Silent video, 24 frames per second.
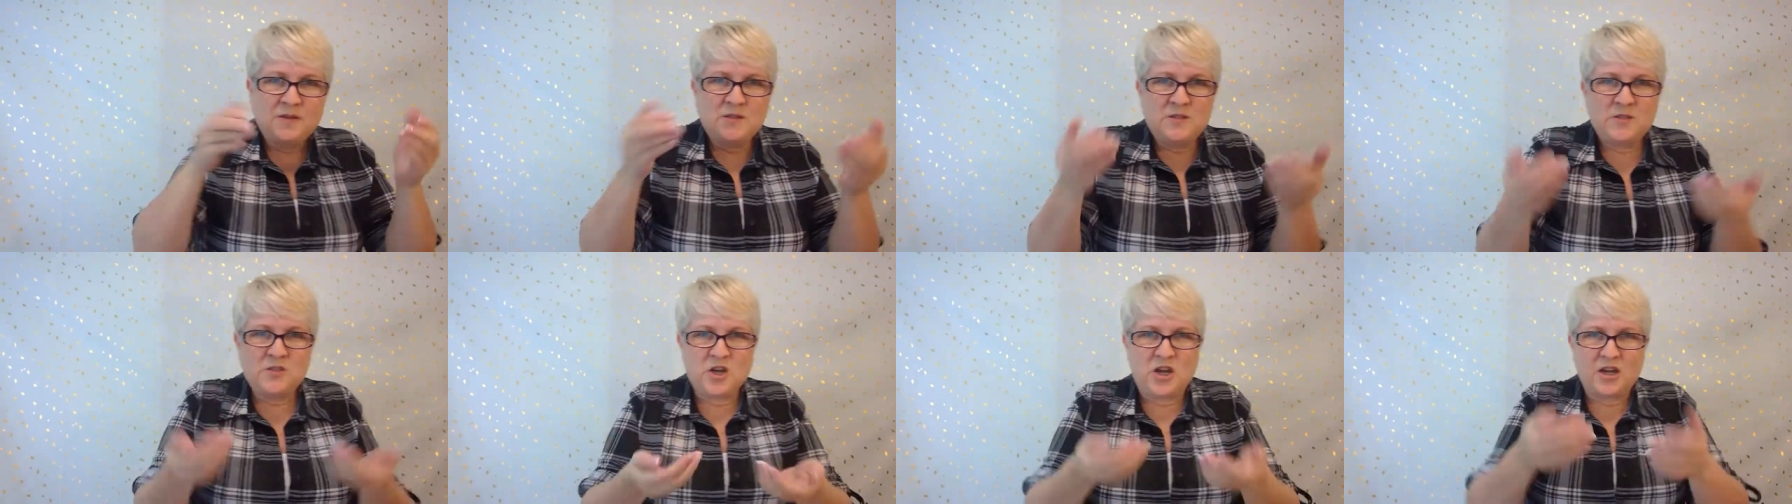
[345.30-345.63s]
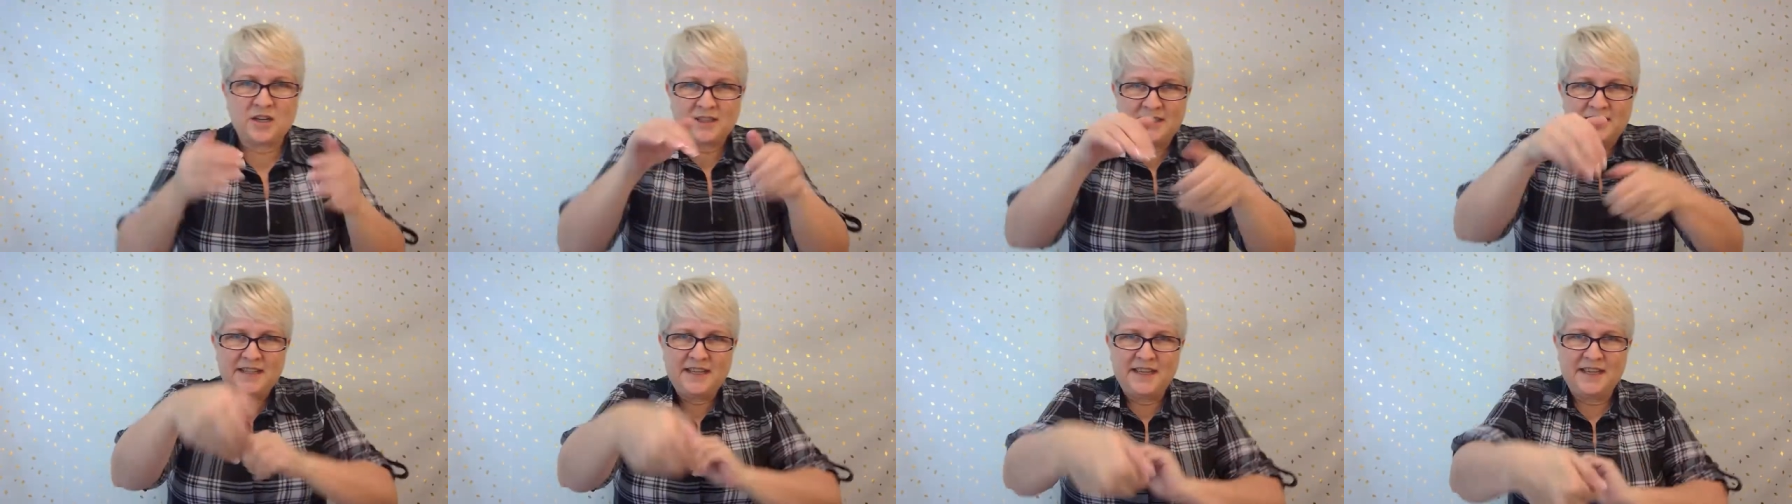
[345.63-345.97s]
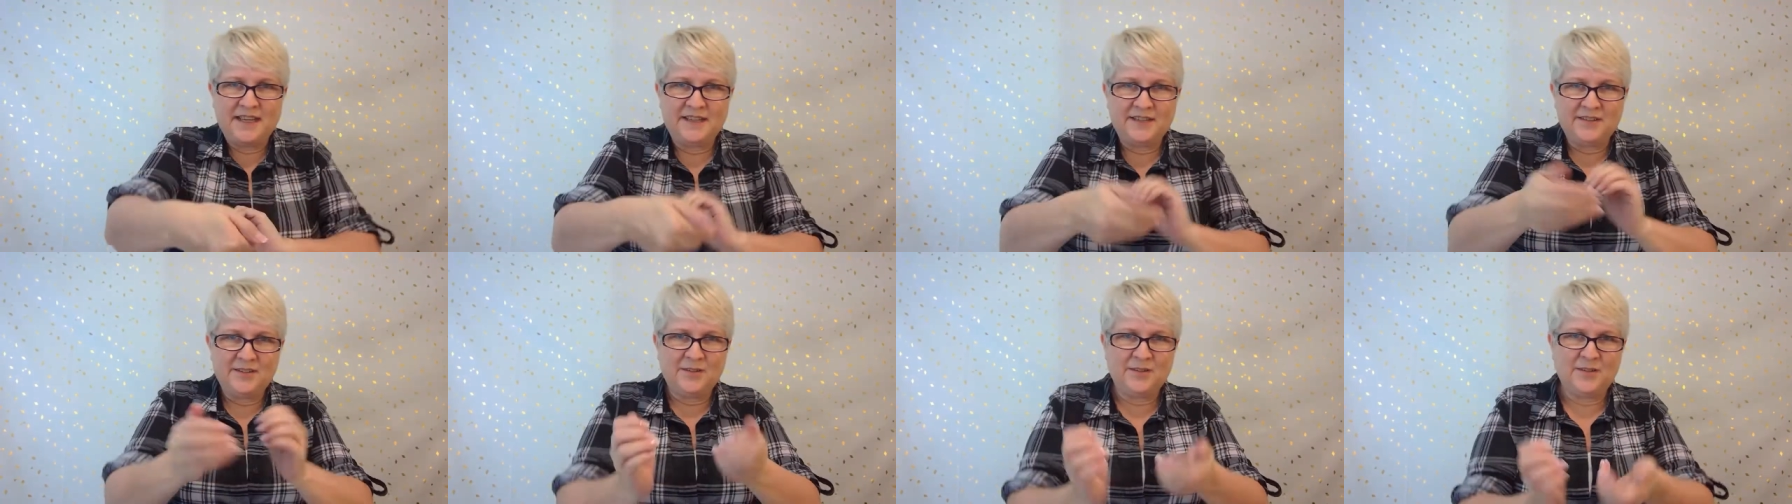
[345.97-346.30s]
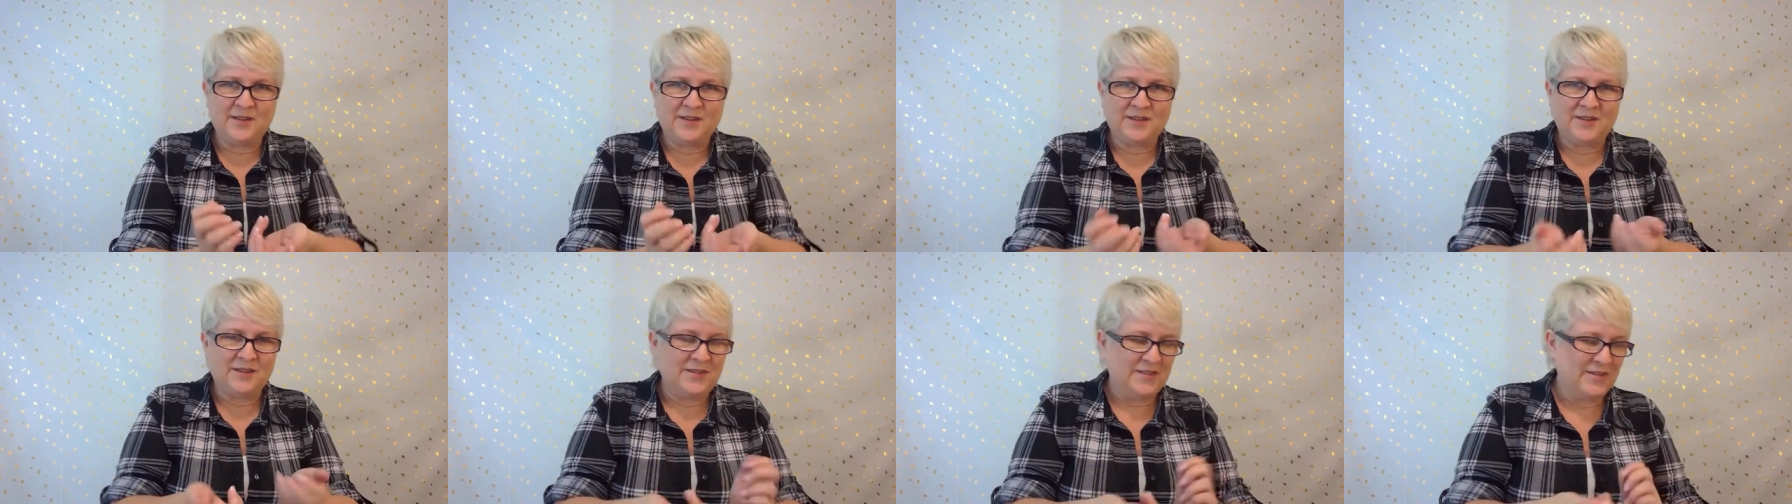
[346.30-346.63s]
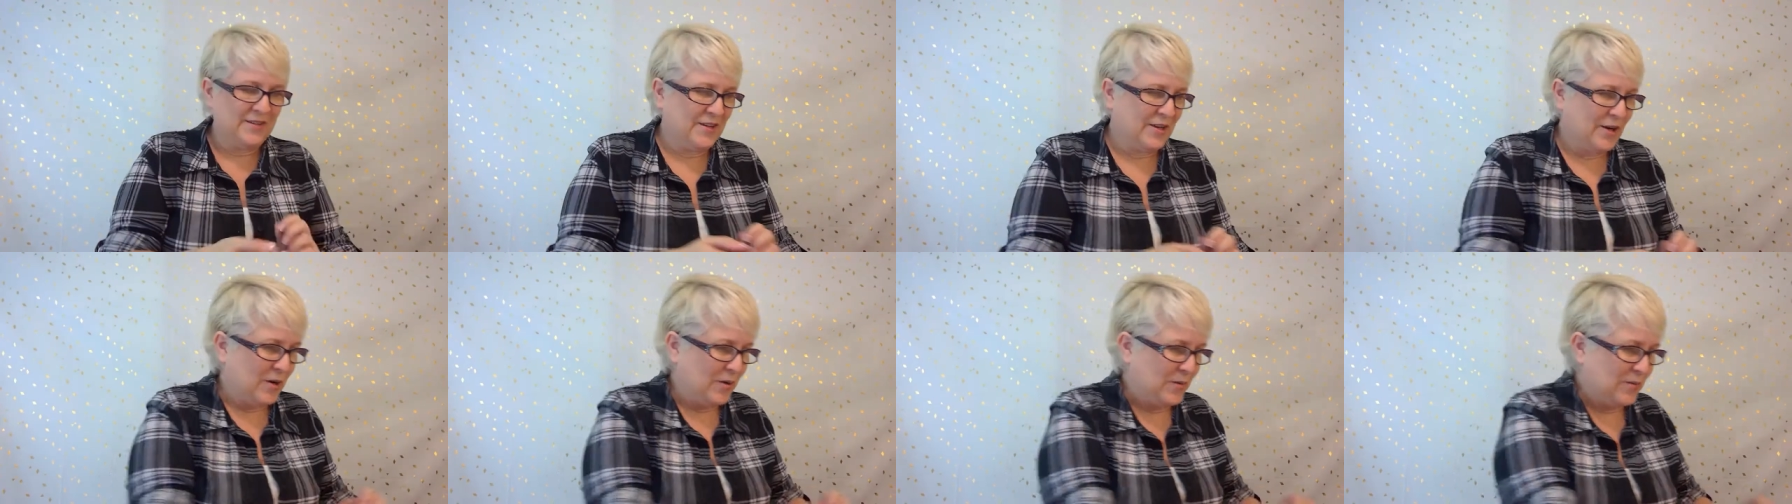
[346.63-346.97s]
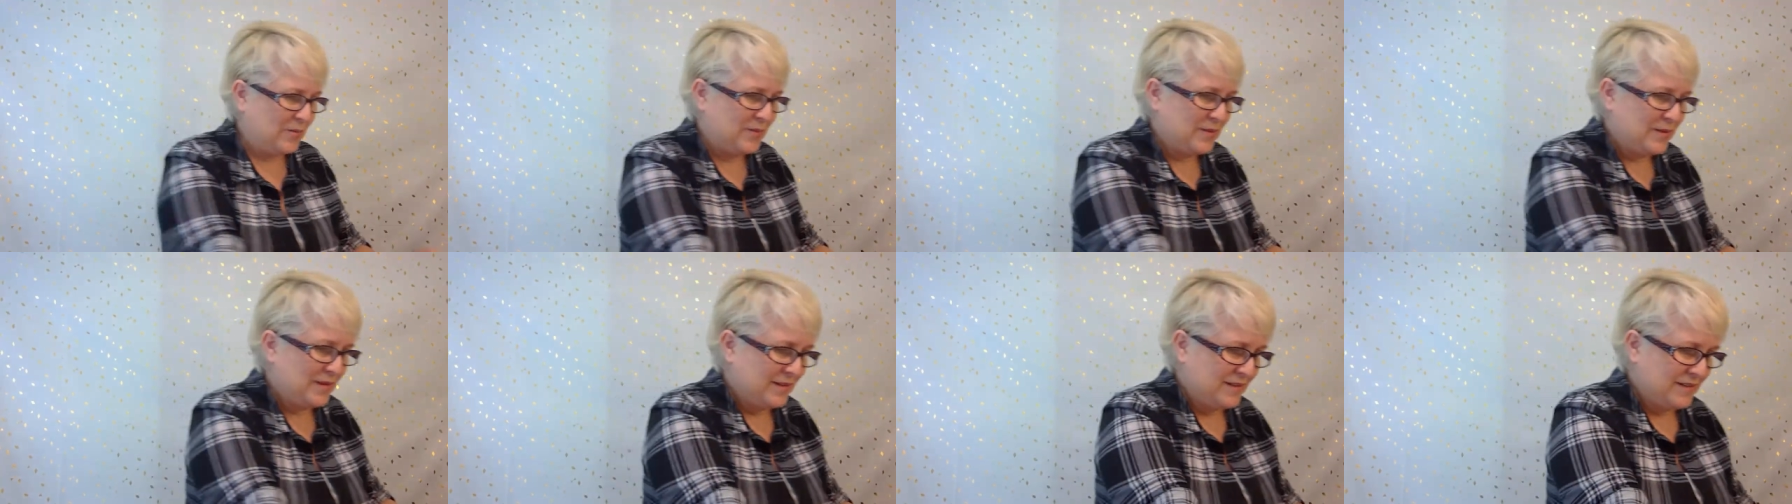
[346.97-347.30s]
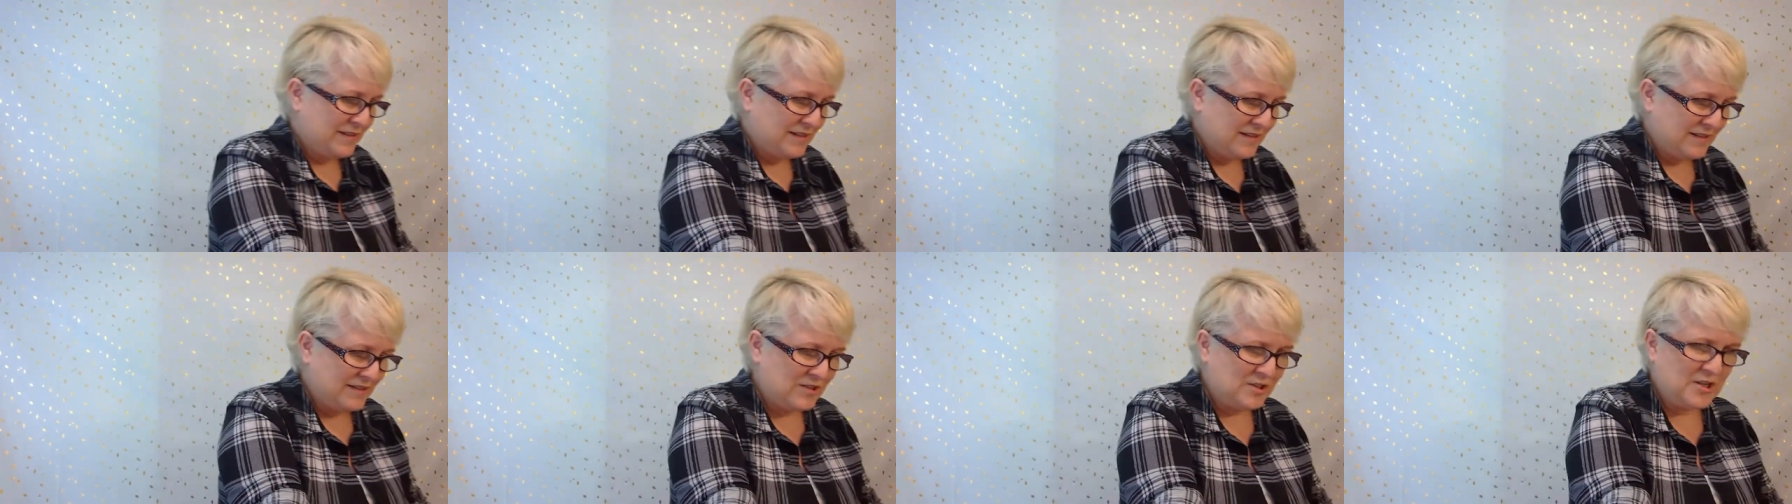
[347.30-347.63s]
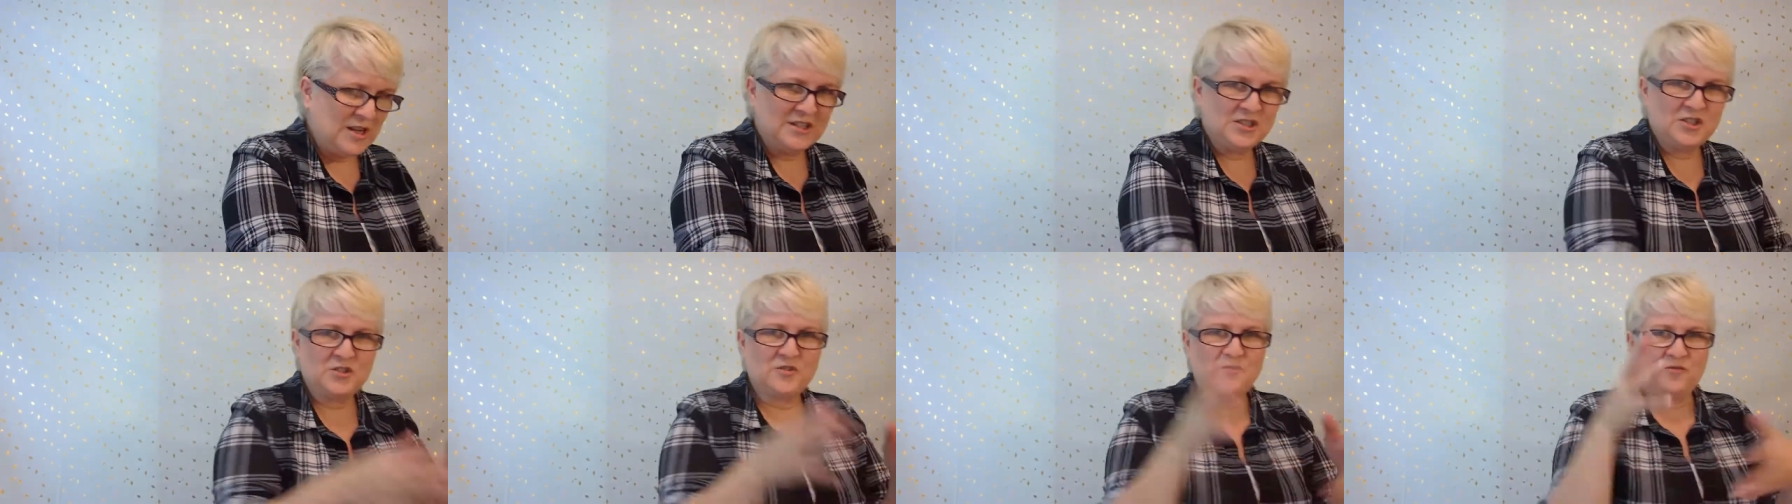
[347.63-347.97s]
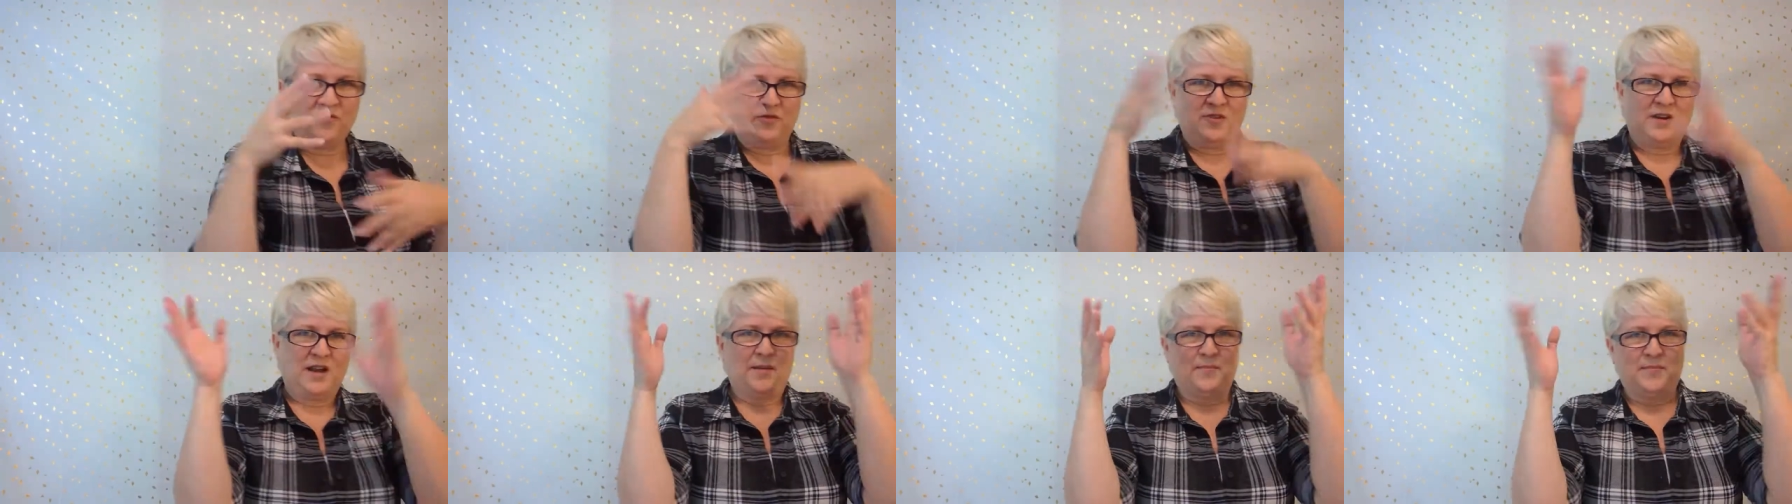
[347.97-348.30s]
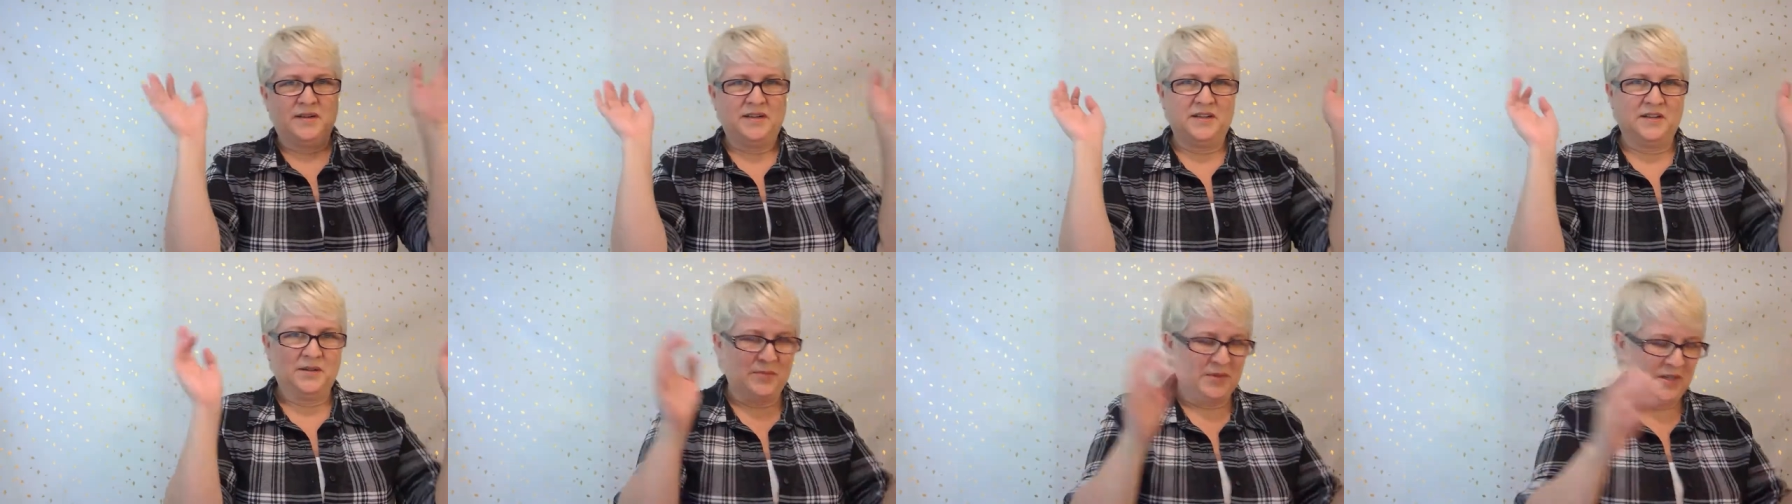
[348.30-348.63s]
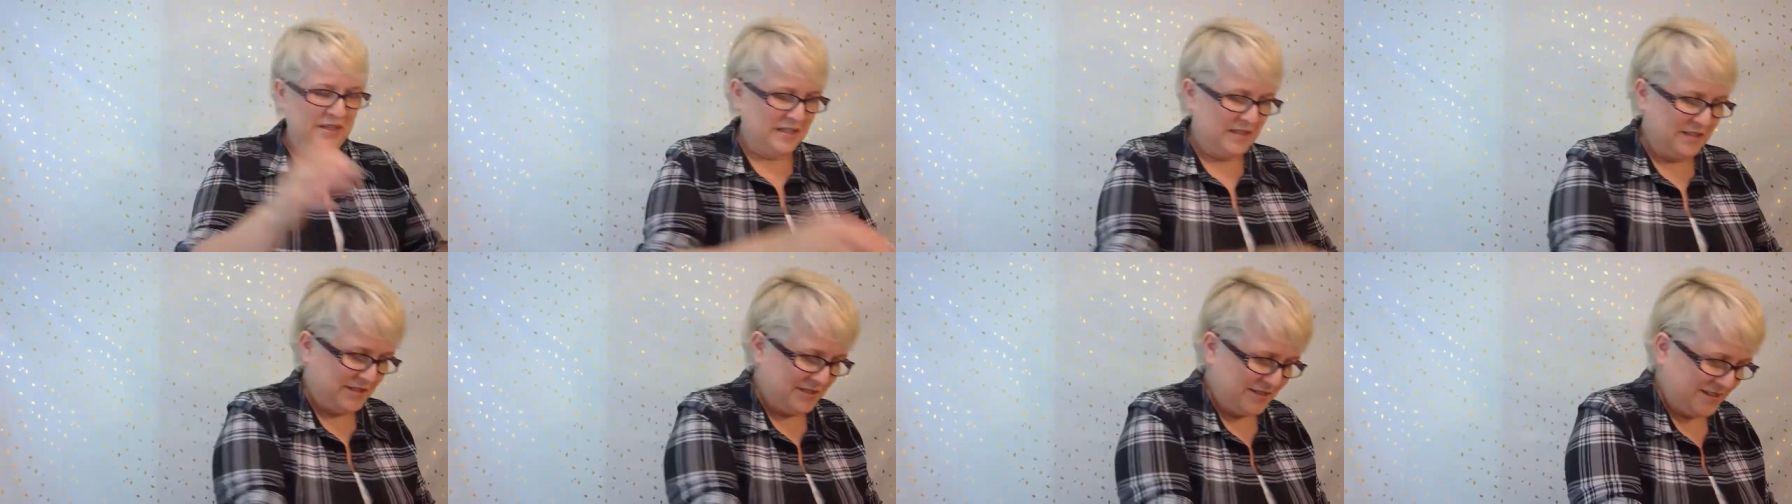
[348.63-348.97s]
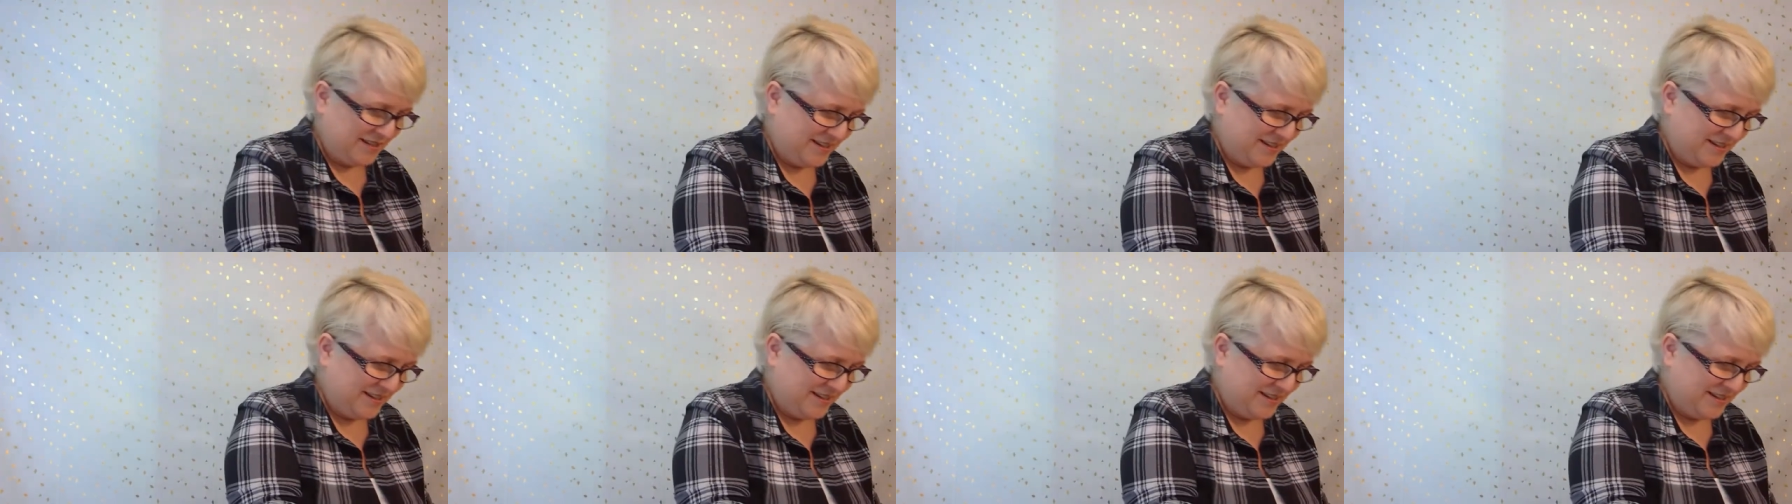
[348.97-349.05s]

tucked in and, you know, it's not just flopping in the breeze.